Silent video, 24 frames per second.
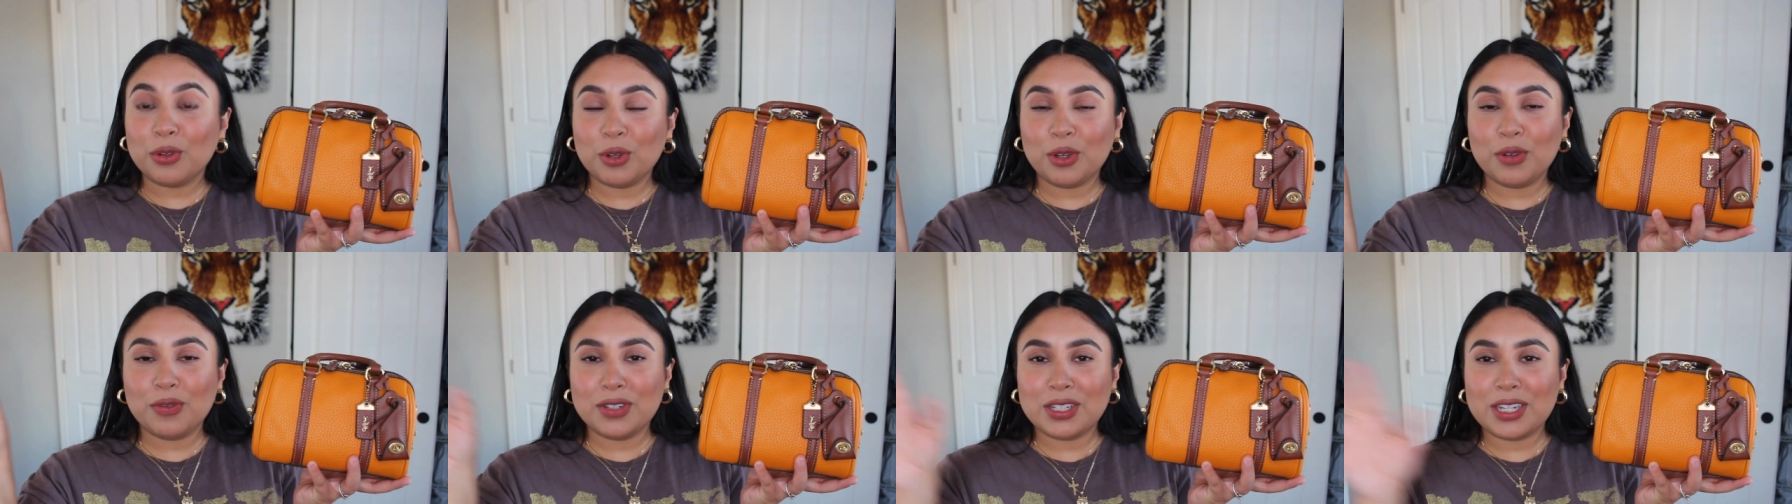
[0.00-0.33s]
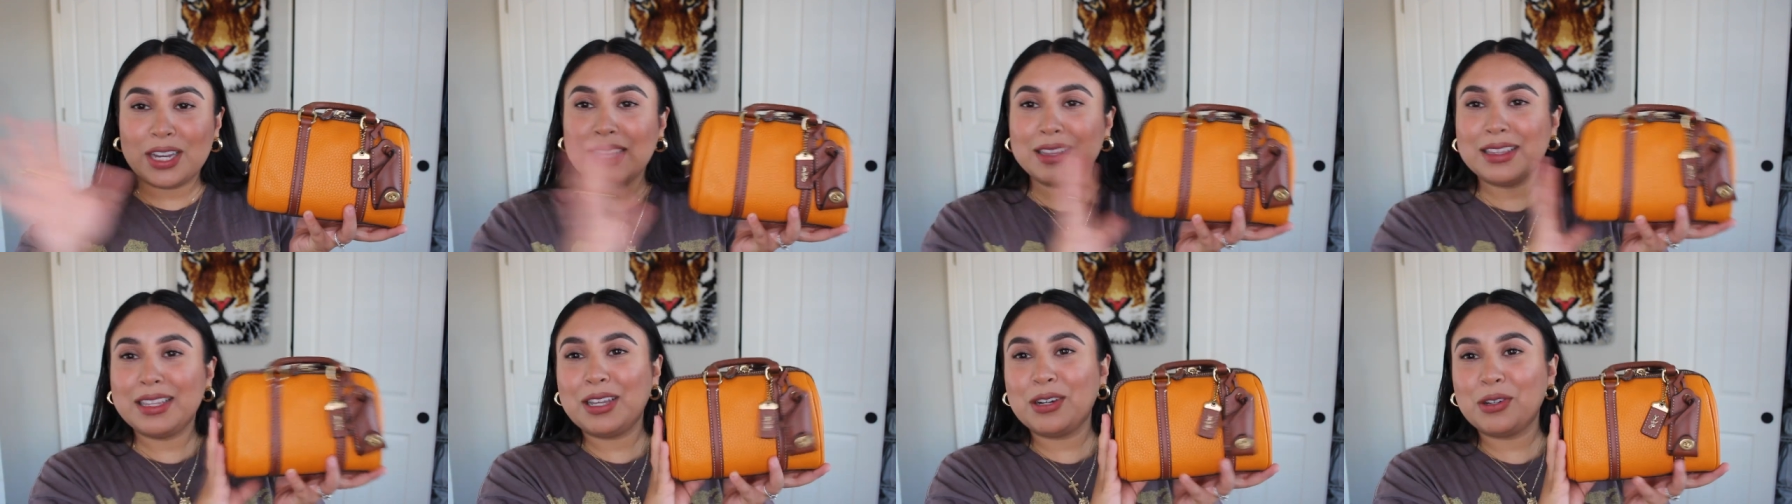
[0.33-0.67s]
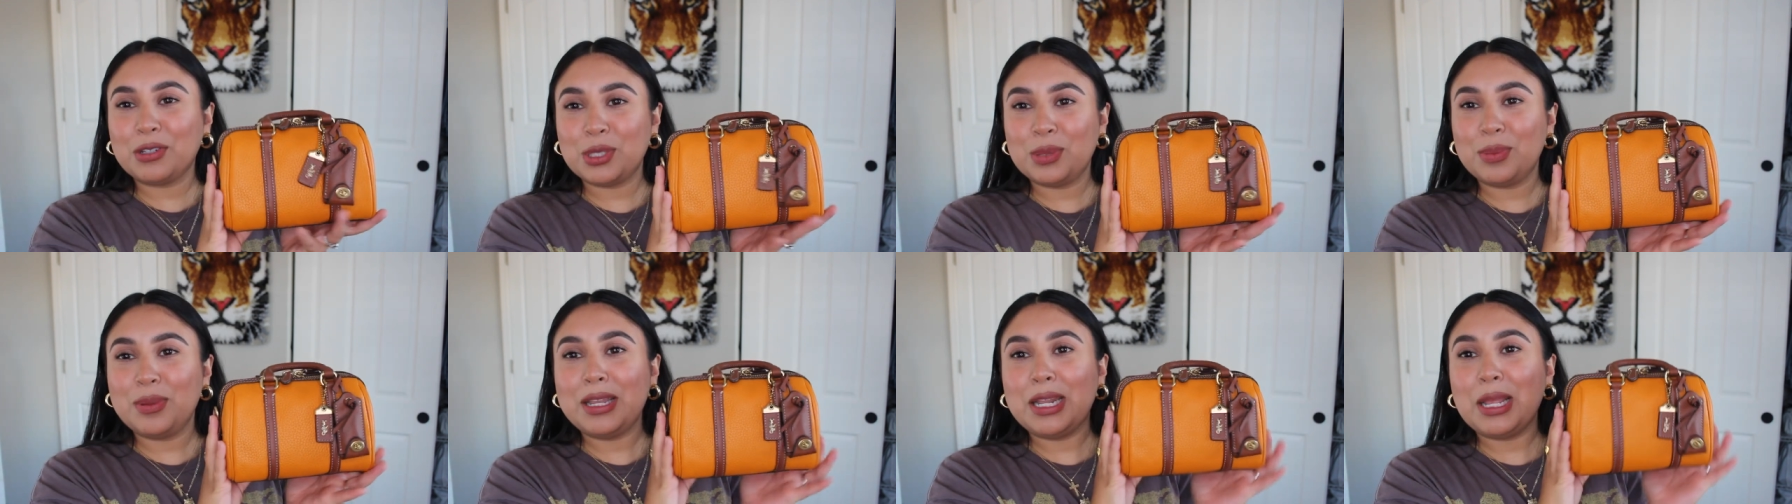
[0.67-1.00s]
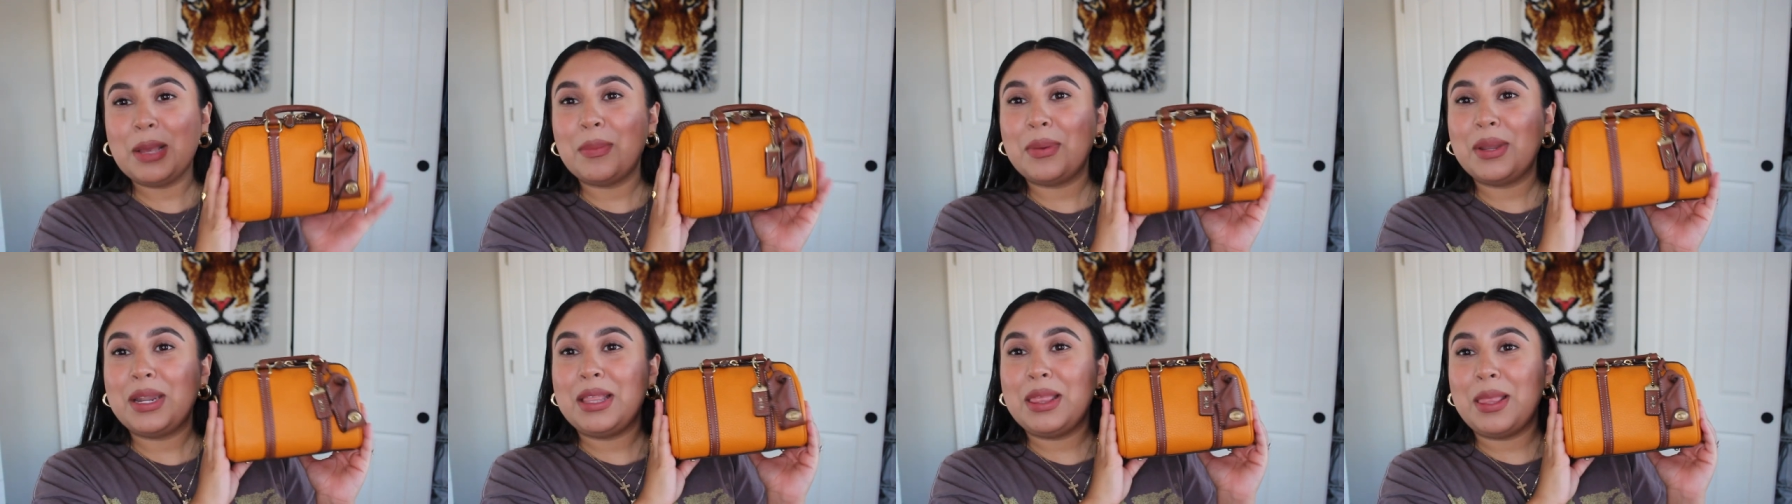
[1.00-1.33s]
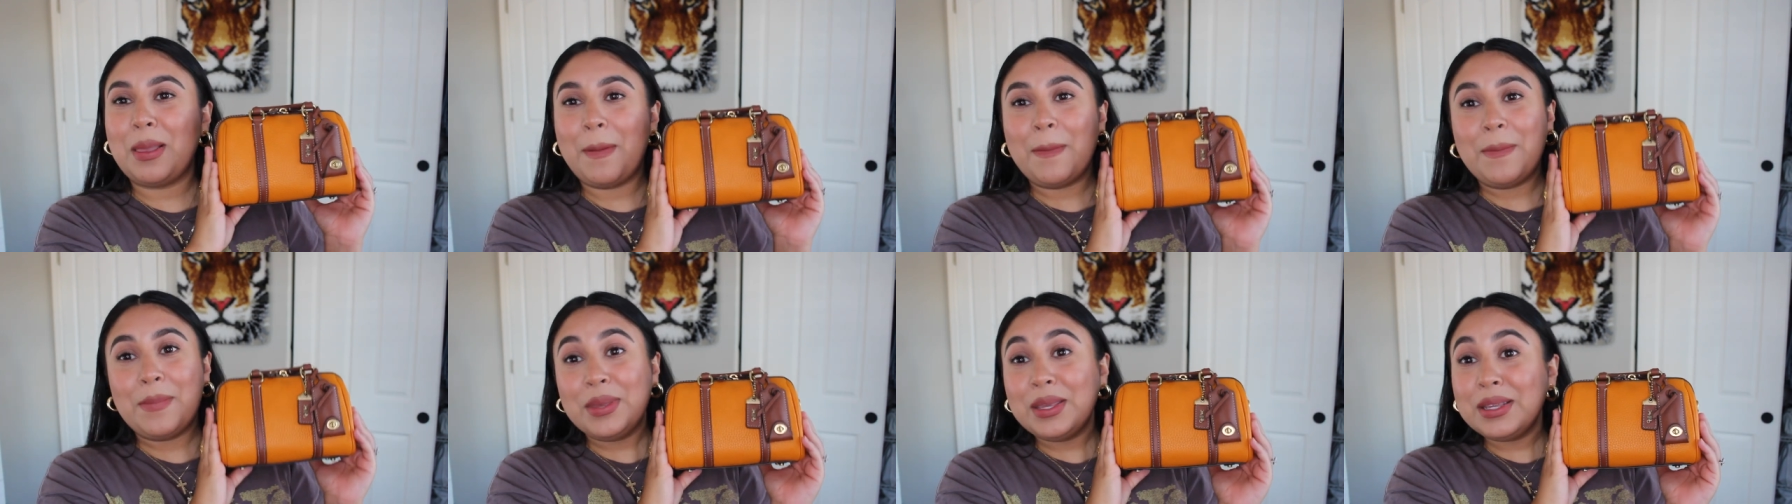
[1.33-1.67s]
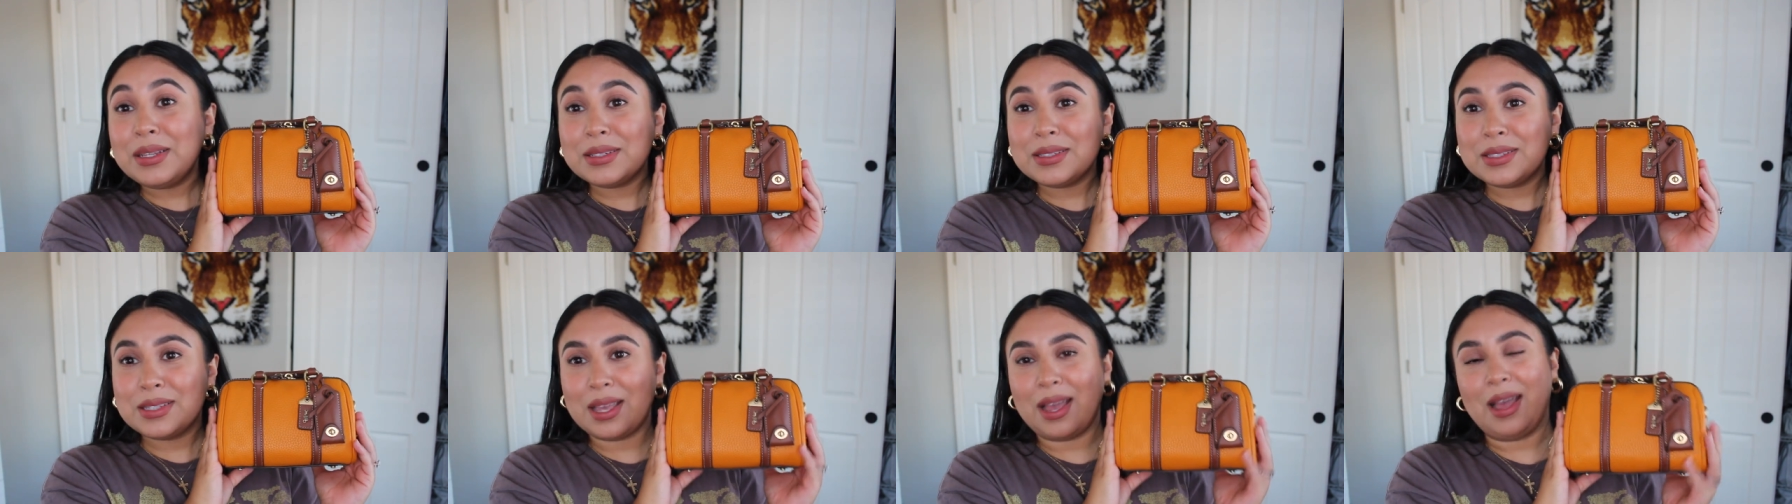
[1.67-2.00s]
Louis Vuitton Nano Speedy, but in the
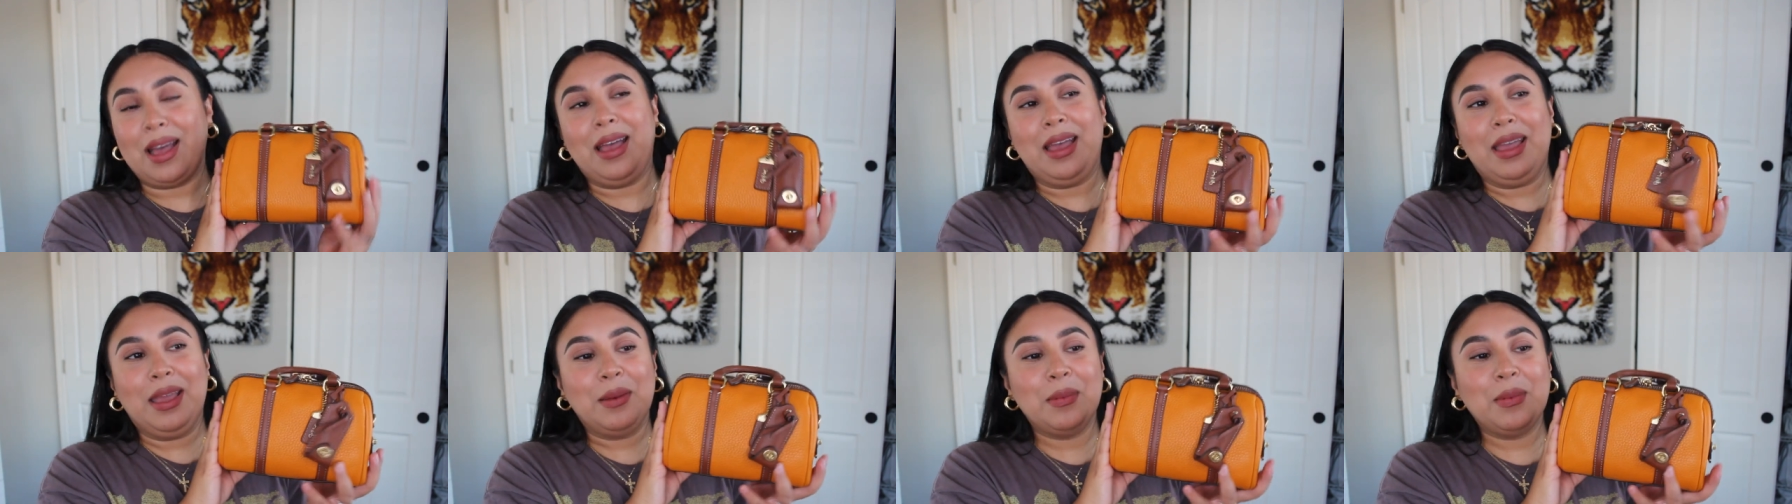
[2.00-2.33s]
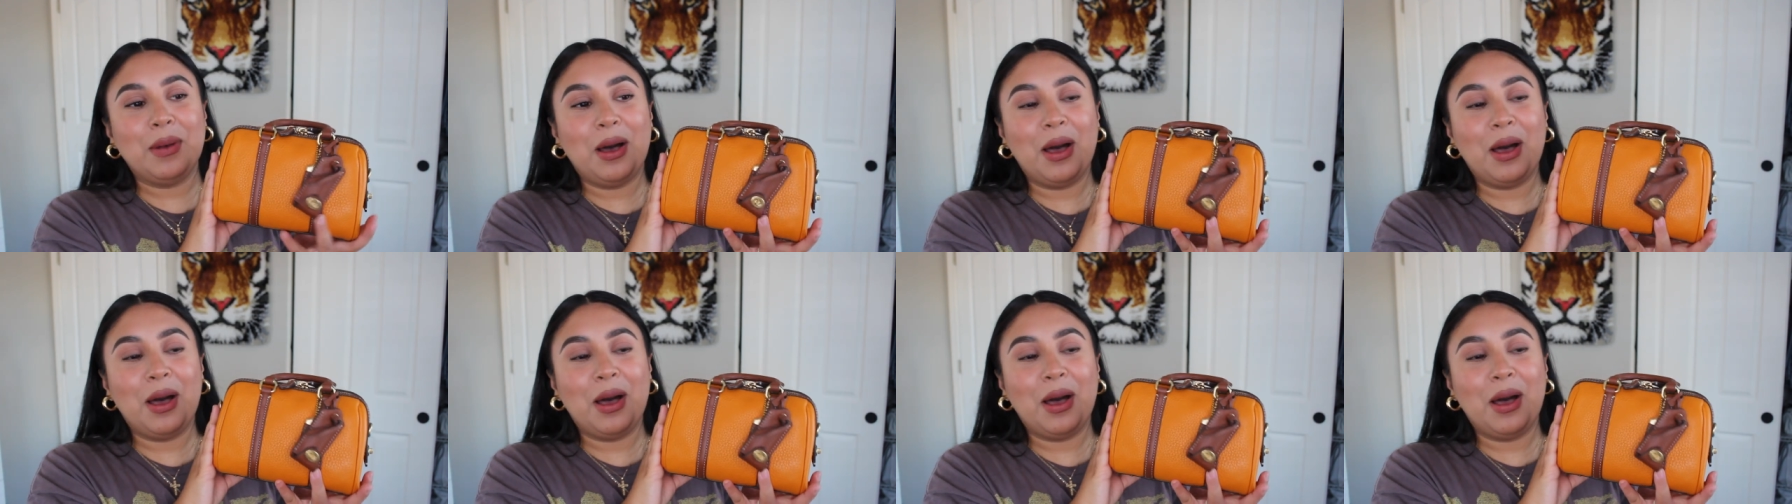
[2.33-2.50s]
meantime,